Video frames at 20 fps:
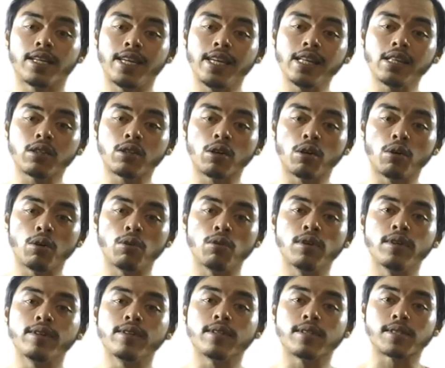keto
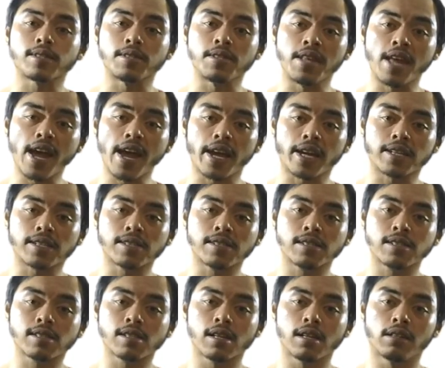
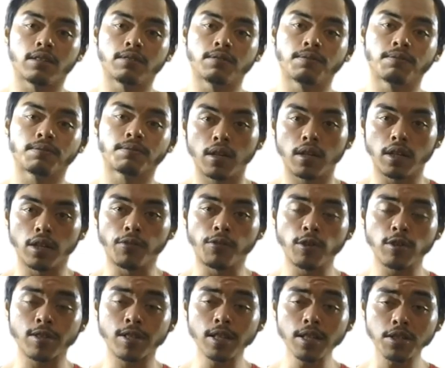snacks. If
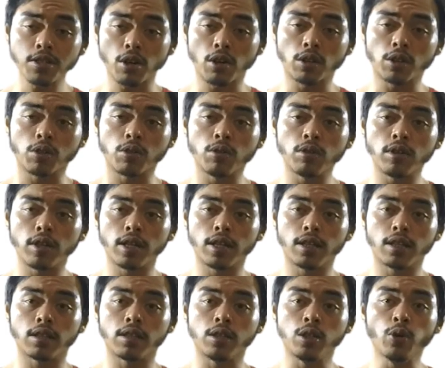you search on
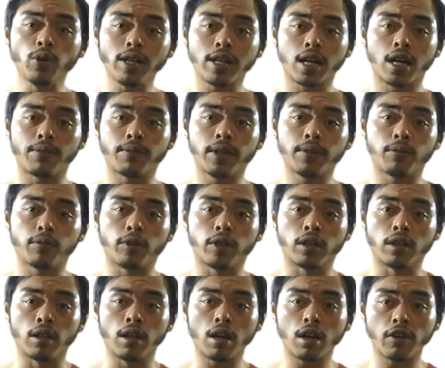Google, you will come up with
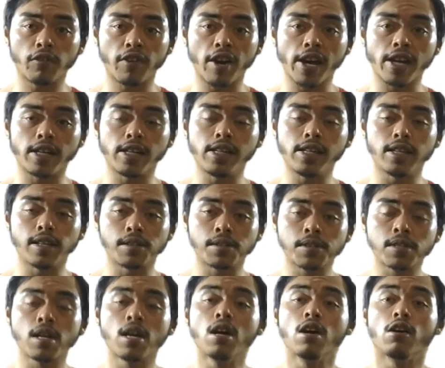a lot of
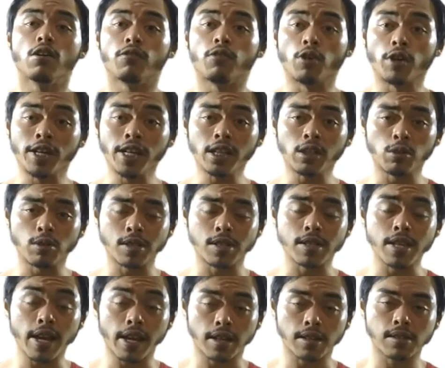ideas for keto
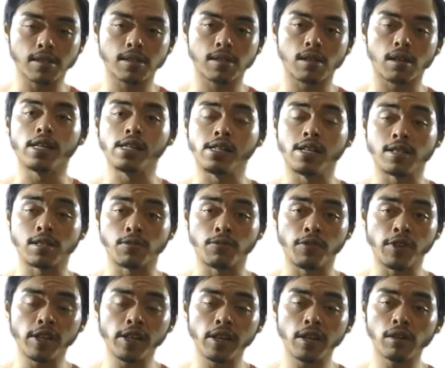snacks. In this
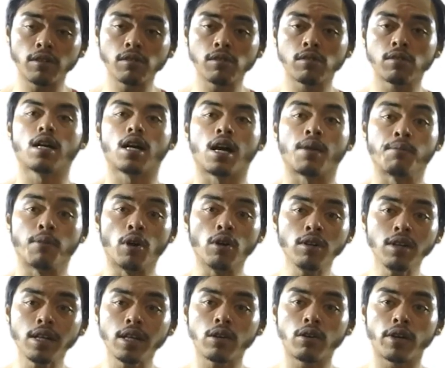video, I'm
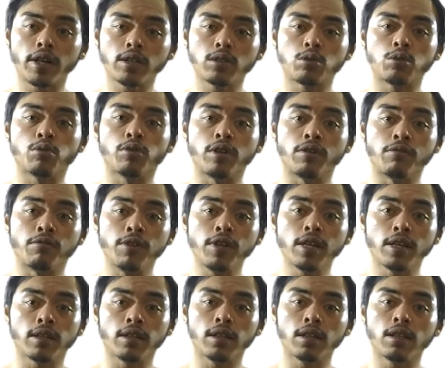only going to
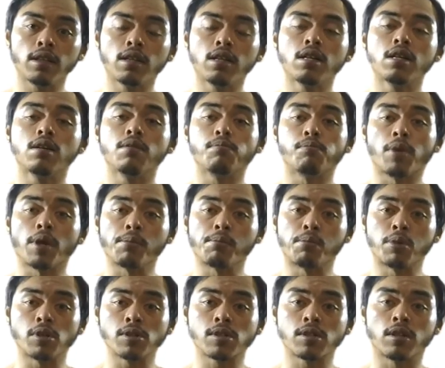reveal my
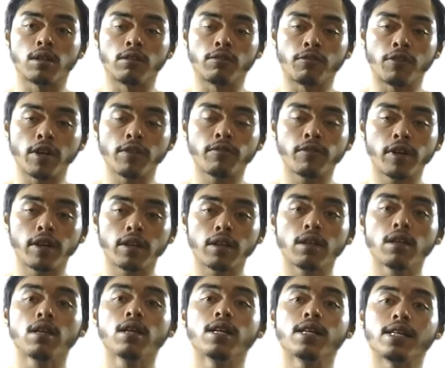personal favorite
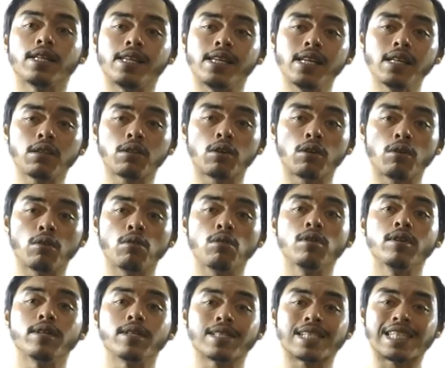keto
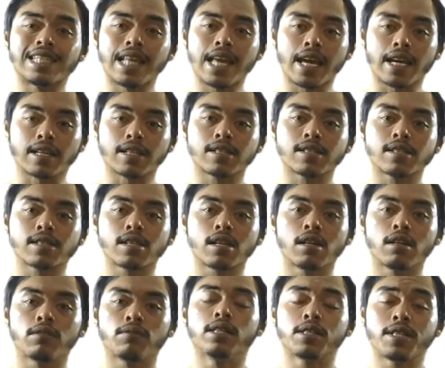snacks.
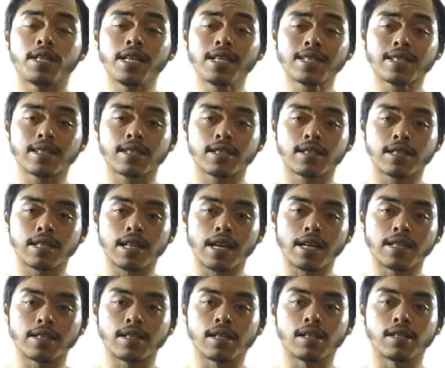Cheese
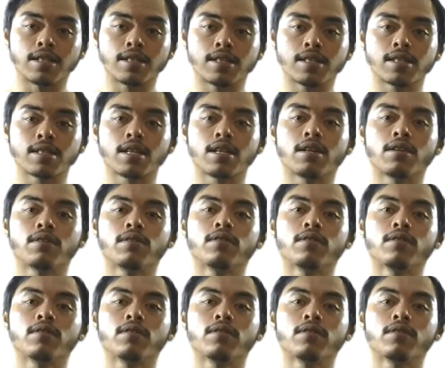slices.